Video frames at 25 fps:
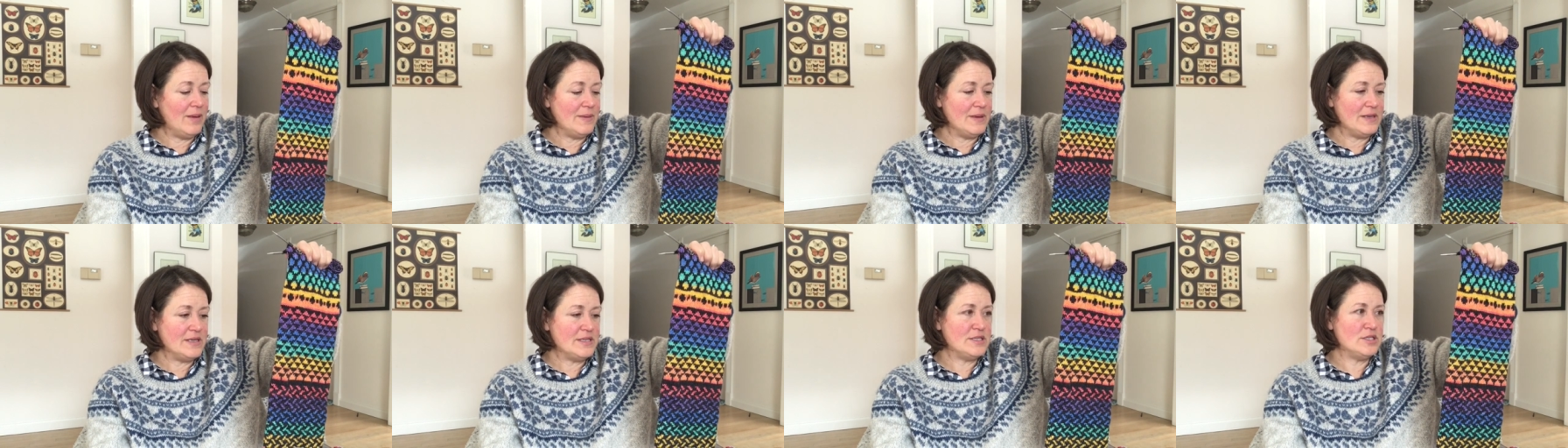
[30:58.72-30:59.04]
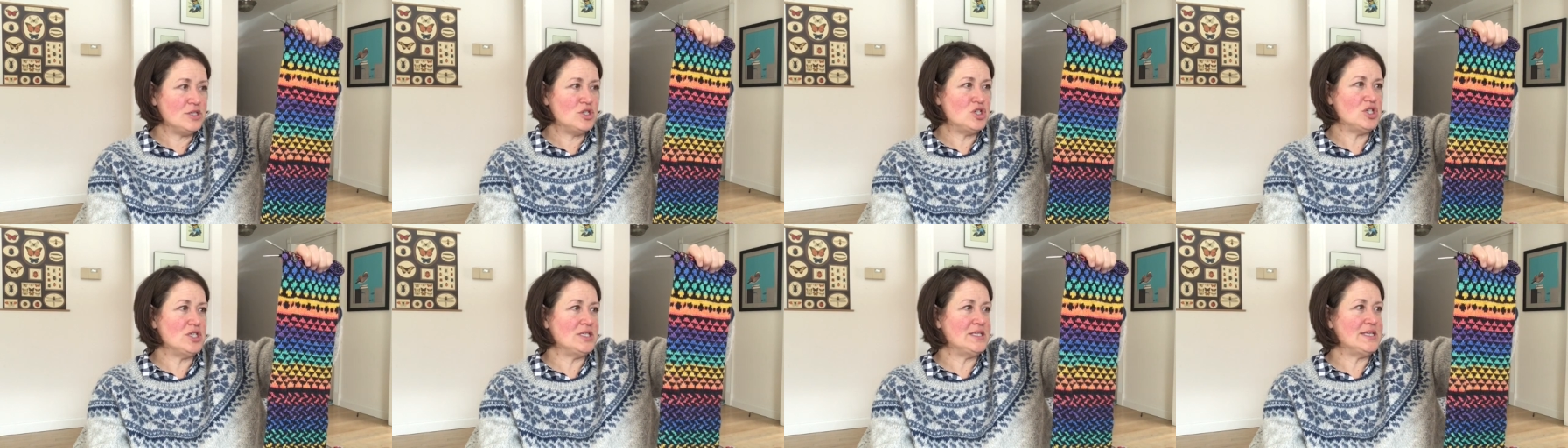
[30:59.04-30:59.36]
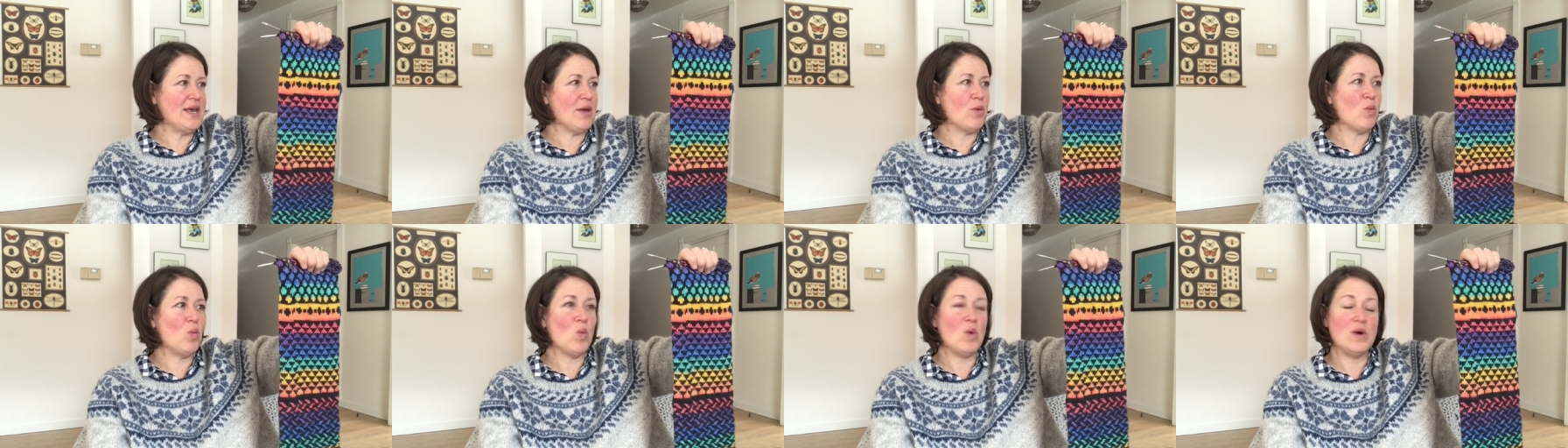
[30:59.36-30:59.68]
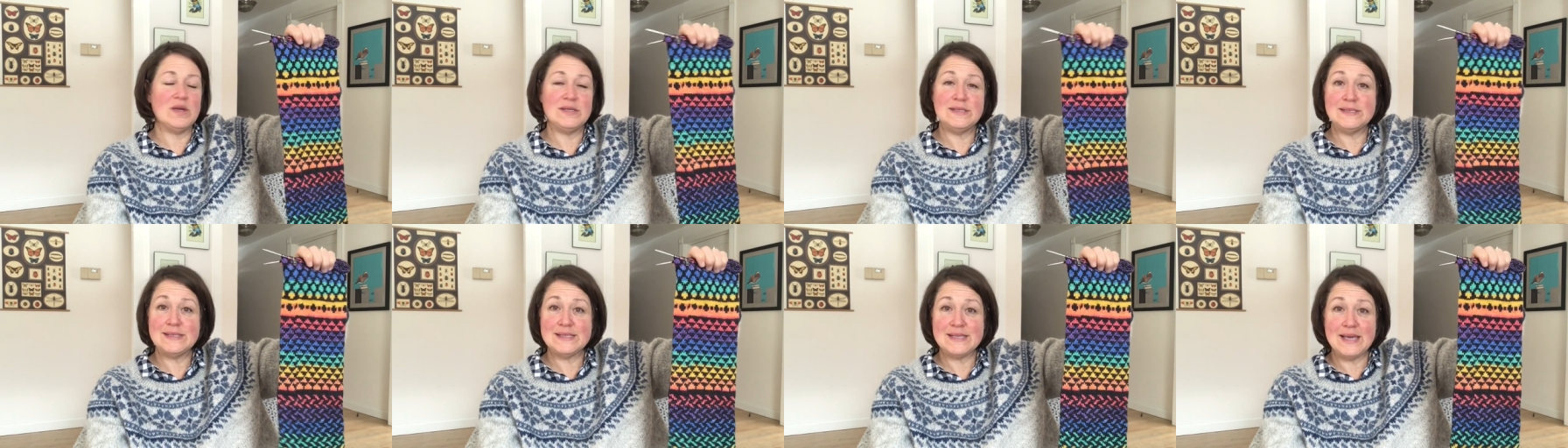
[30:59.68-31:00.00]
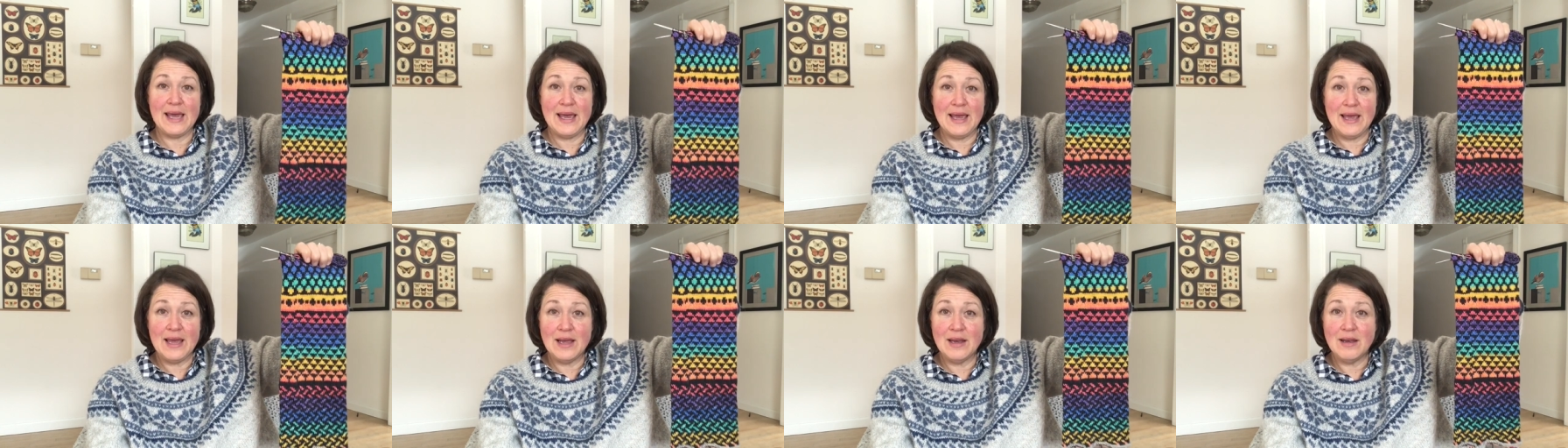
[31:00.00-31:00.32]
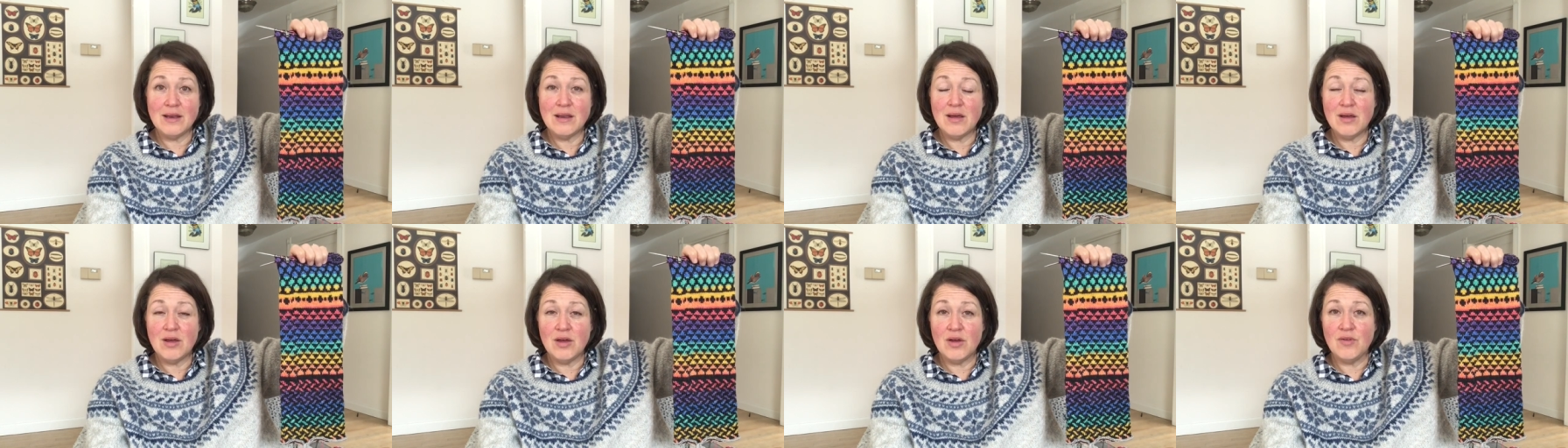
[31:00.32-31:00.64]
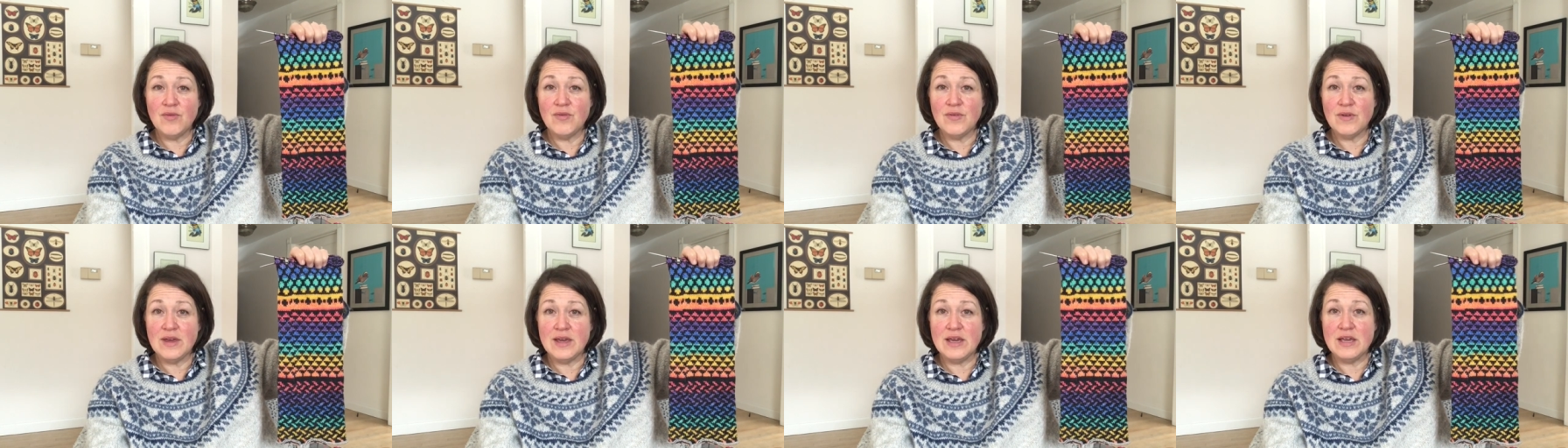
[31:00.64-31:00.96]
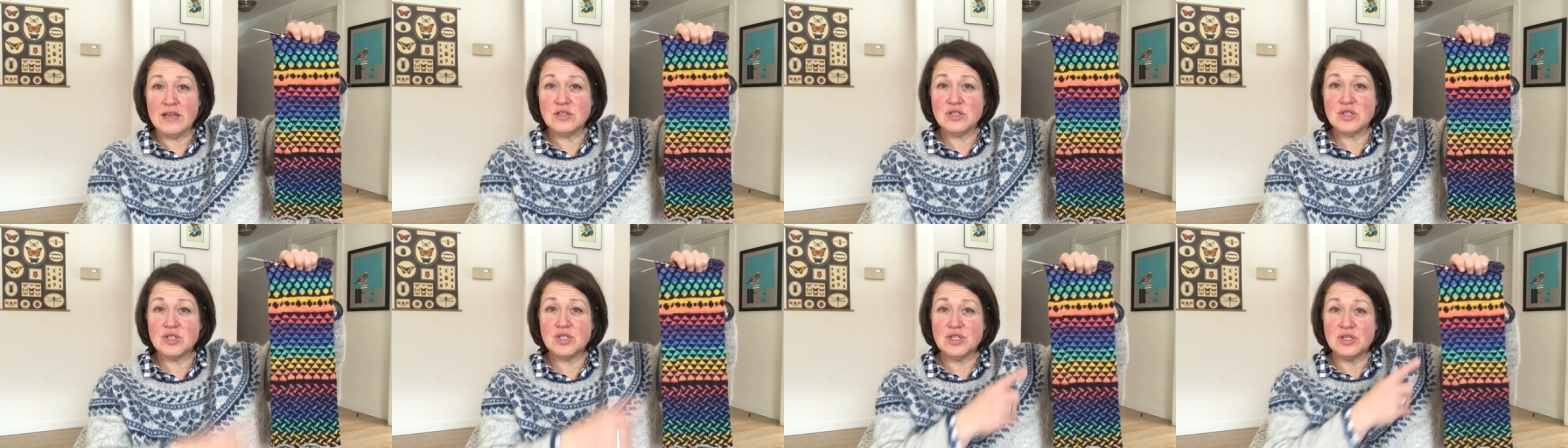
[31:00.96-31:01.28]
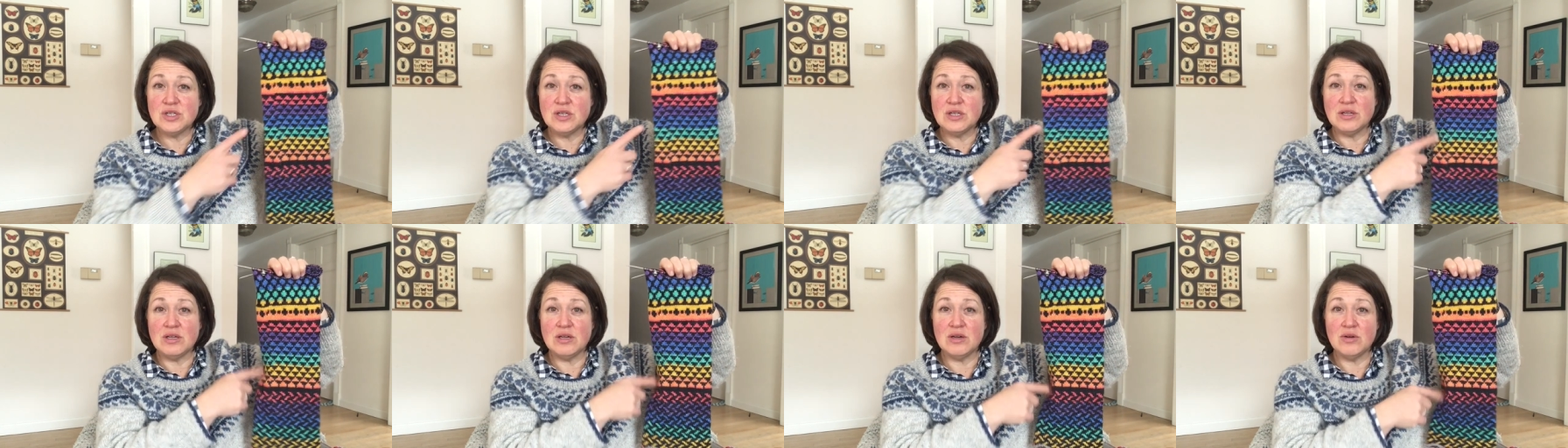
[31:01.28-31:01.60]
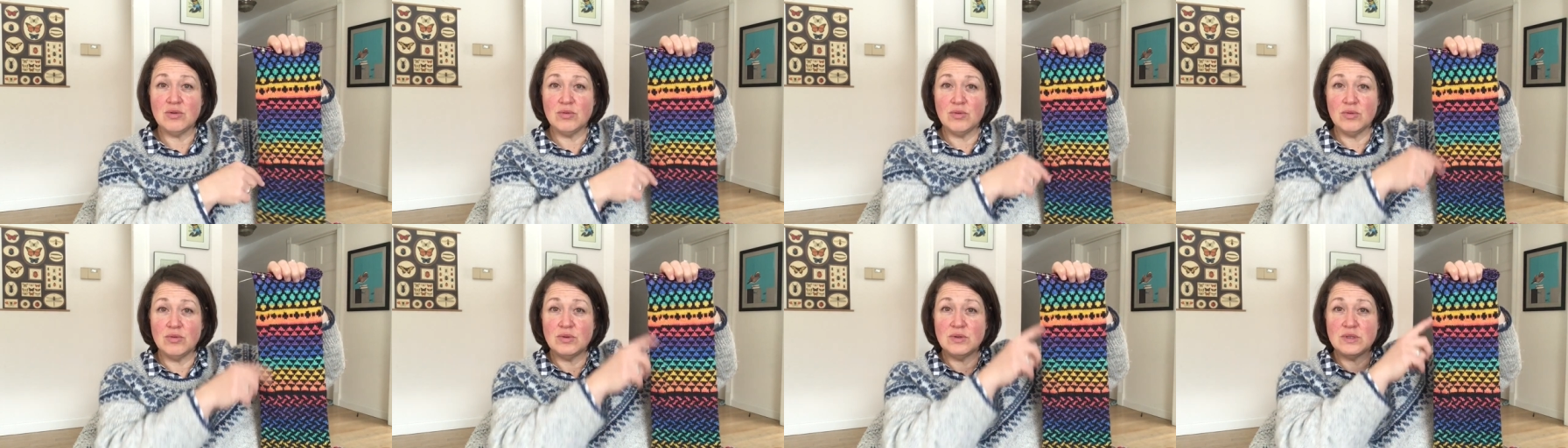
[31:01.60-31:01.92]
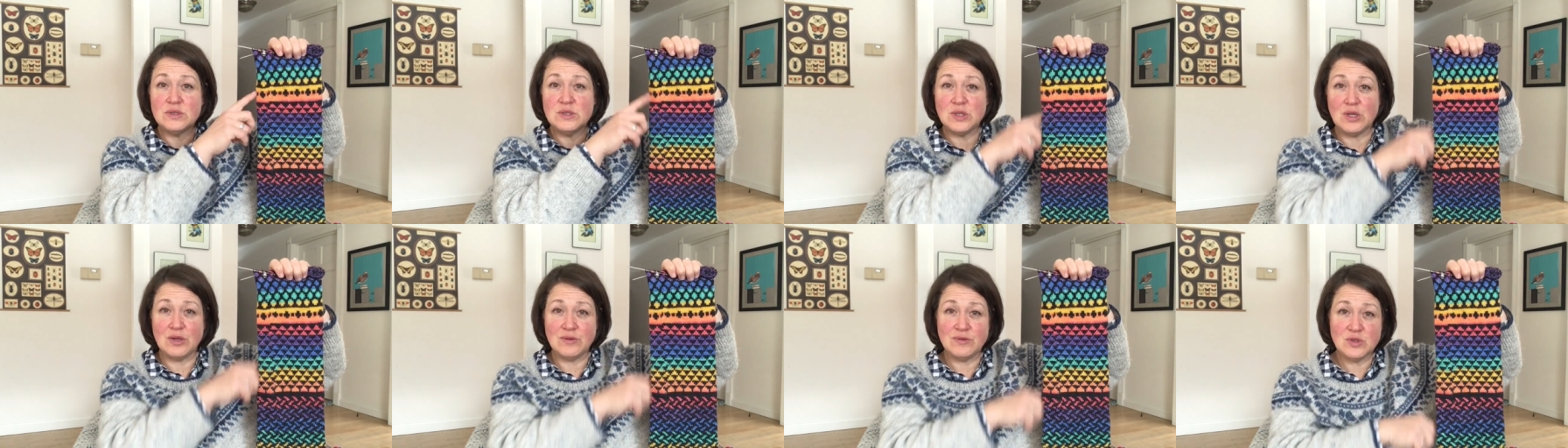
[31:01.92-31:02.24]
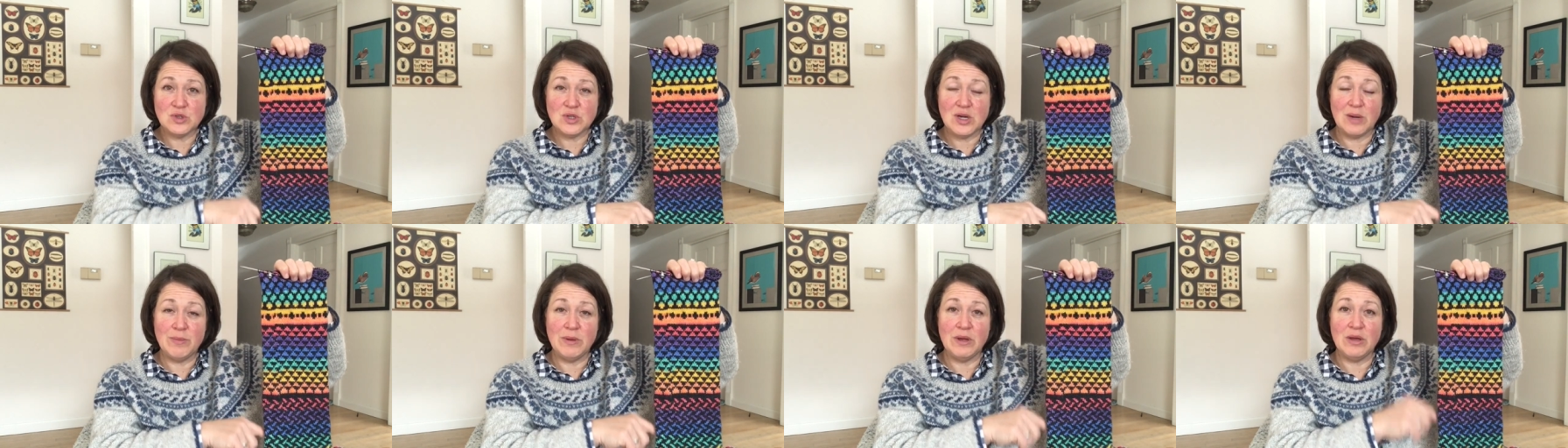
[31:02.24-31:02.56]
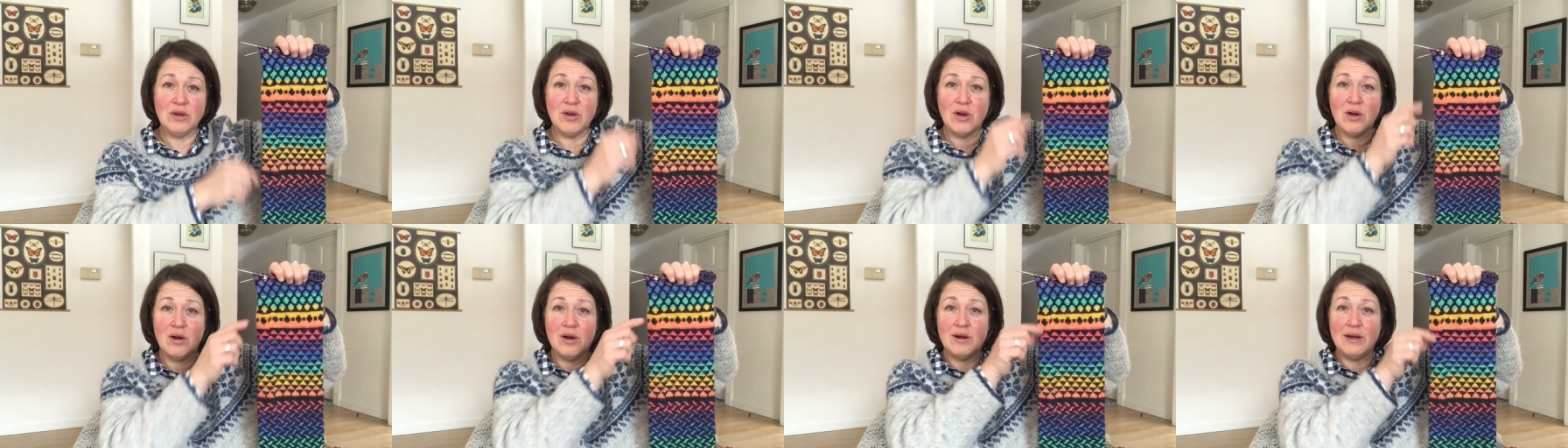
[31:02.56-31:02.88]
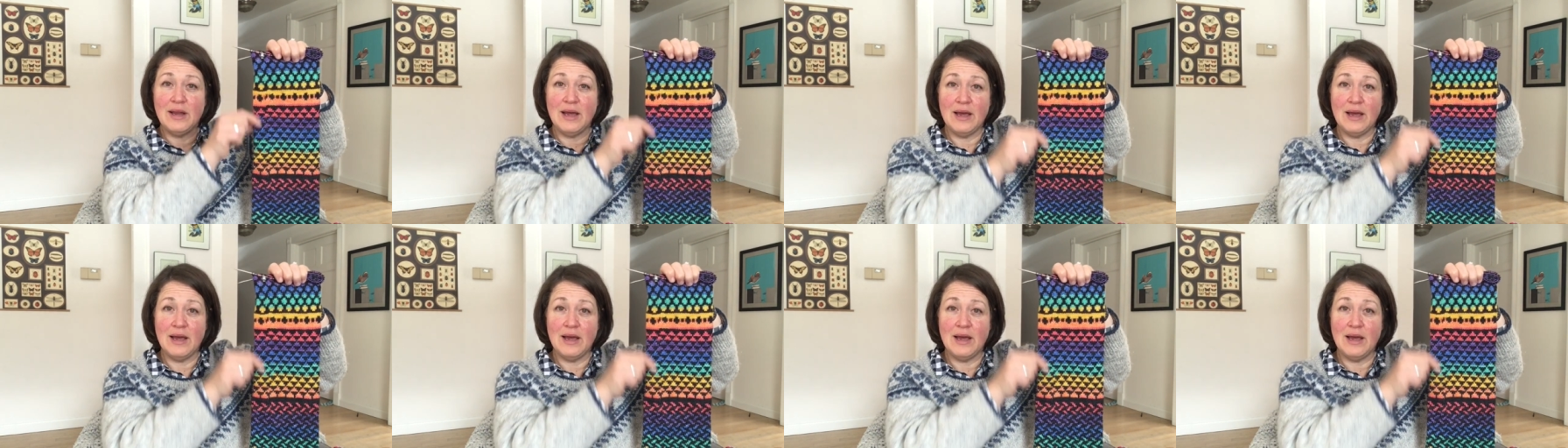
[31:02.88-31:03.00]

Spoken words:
It should take 1 skein of each, the self-striping yarn